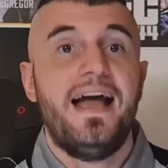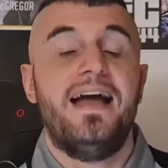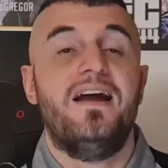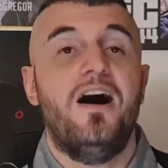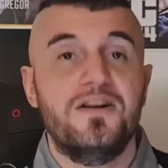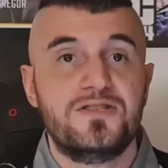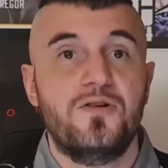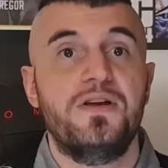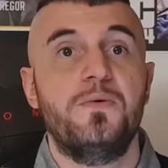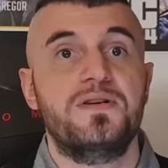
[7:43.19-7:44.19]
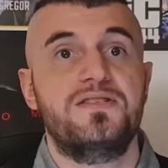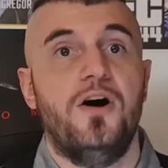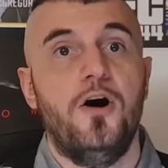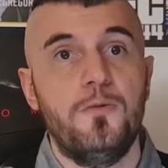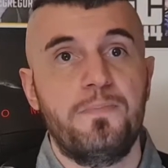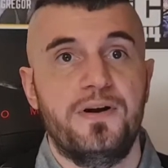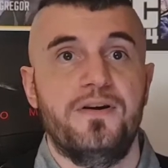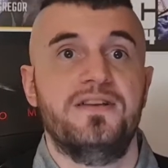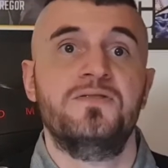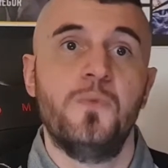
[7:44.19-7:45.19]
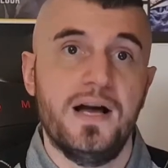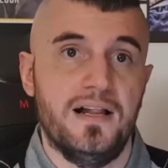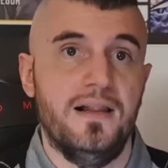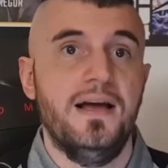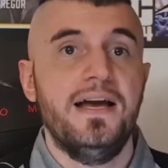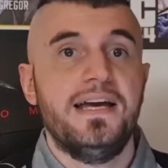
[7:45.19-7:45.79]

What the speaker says: and also he was the opener as well.